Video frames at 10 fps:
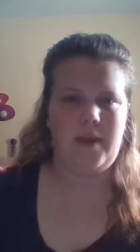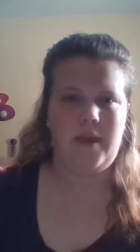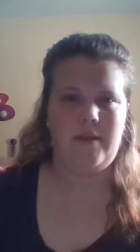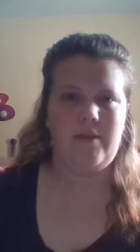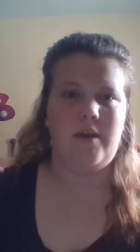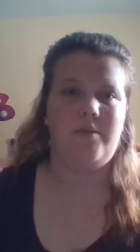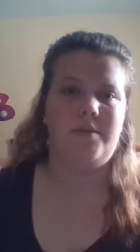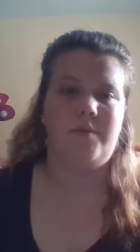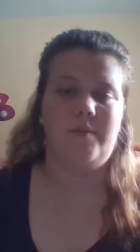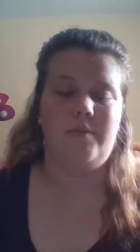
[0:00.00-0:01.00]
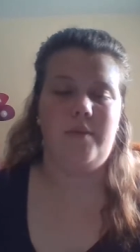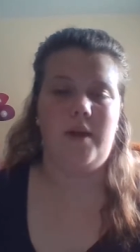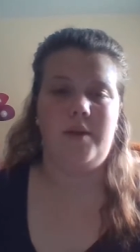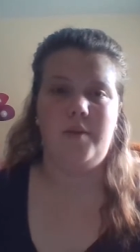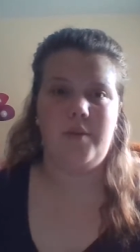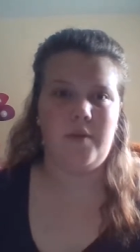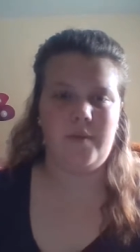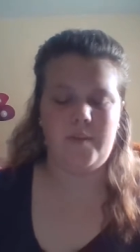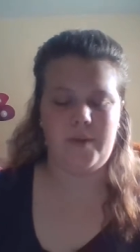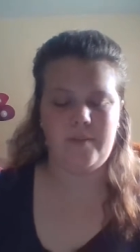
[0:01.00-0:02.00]
and that was when I knew that
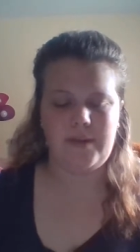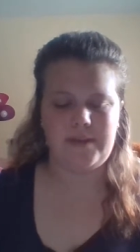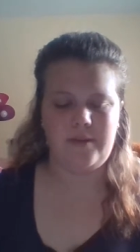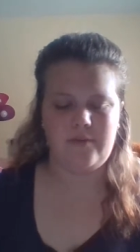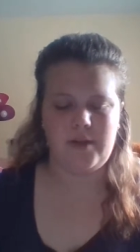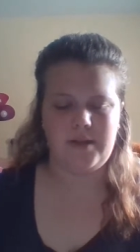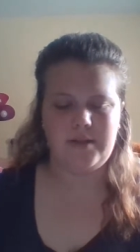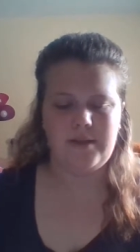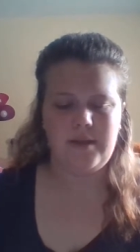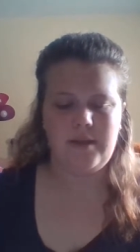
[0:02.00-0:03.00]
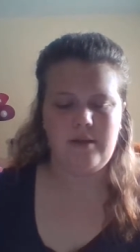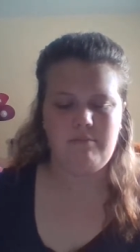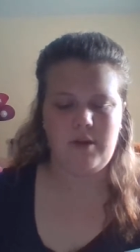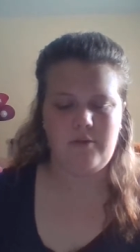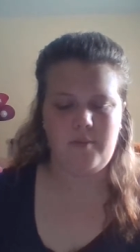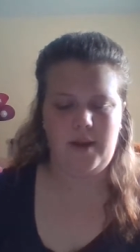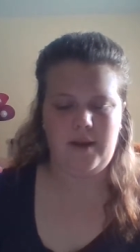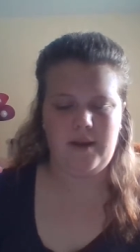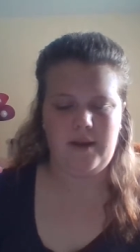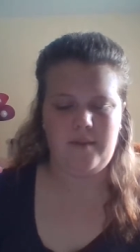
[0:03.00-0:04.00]
we would be amazing friends. My roommate
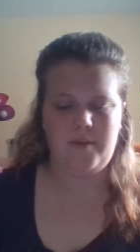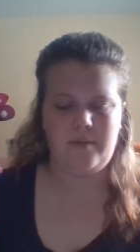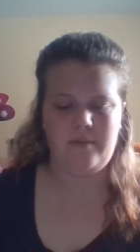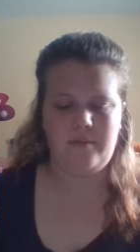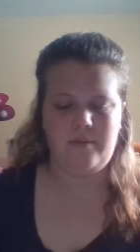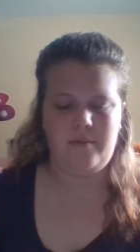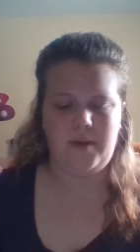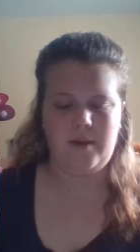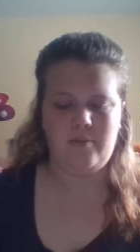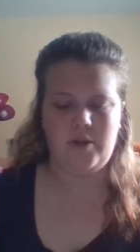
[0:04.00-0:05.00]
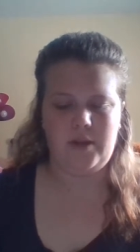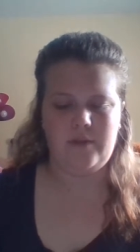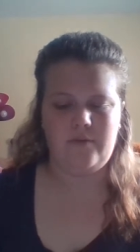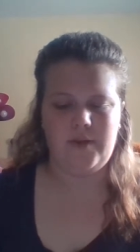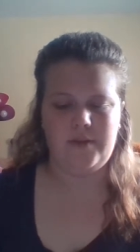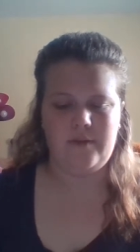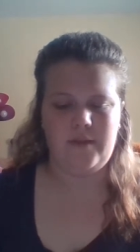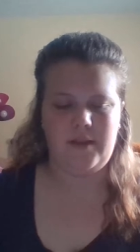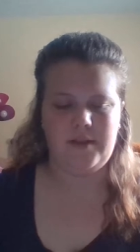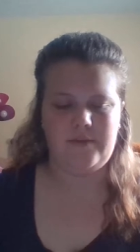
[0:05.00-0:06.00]
and I have become really good friends over
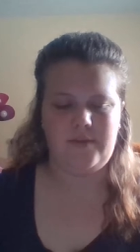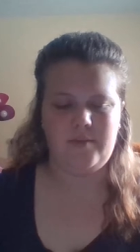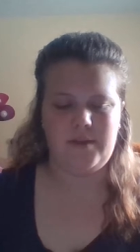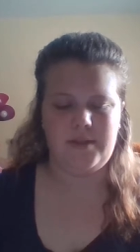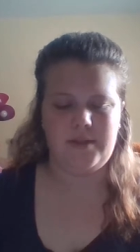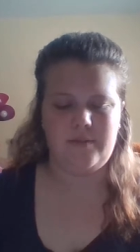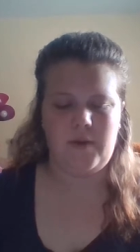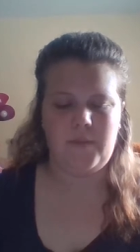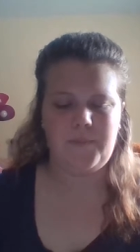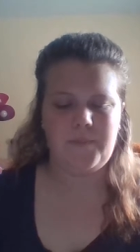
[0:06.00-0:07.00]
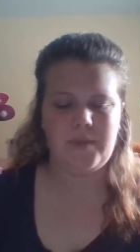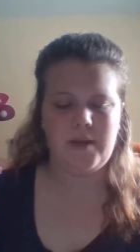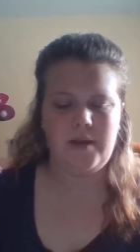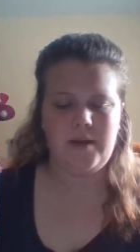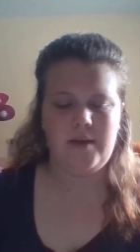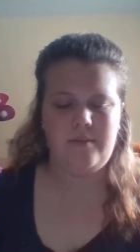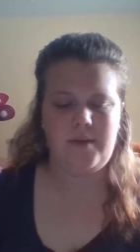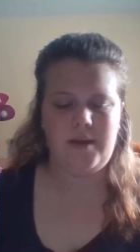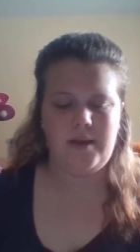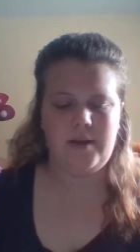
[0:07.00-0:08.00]
the last few months as well.
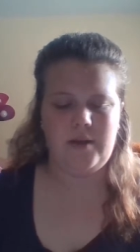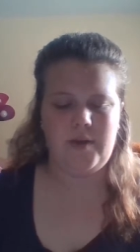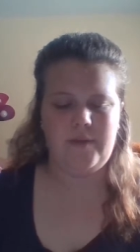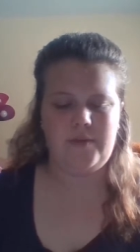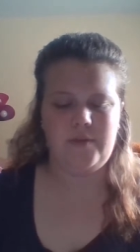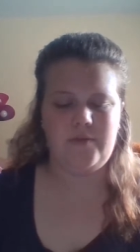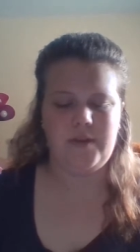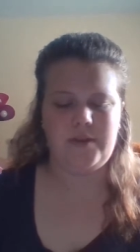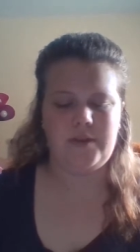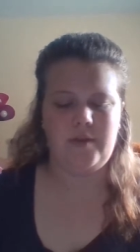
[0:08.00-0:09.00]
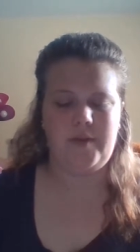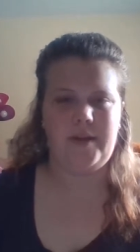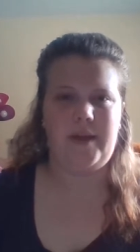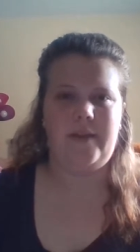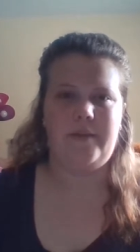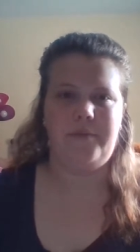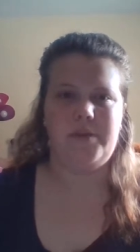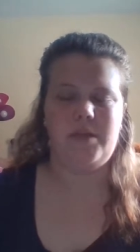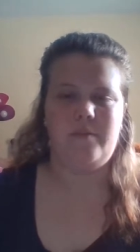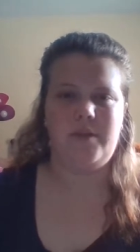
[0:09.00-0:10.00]
Me and her have two friends, Chloe and Caitlin,
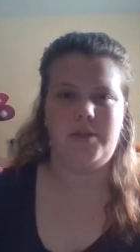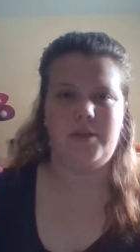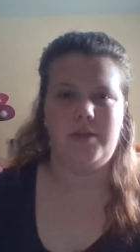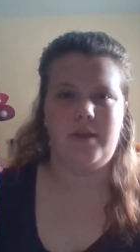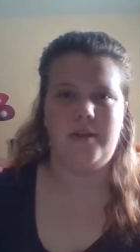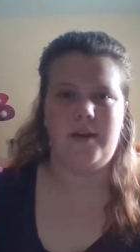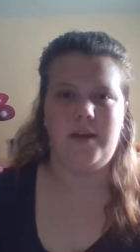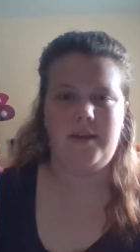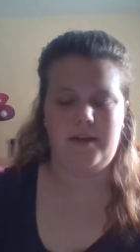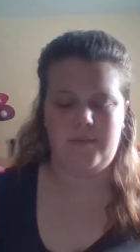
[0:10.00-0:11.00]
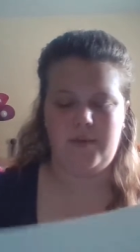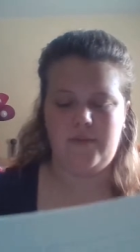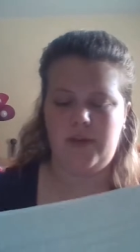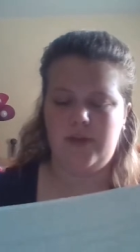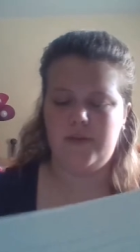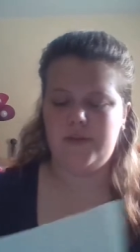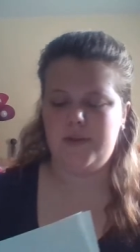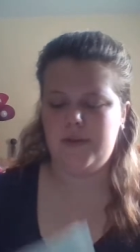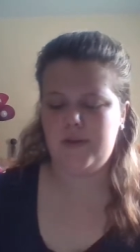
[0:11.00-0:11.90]
which I mention a lot in my videos,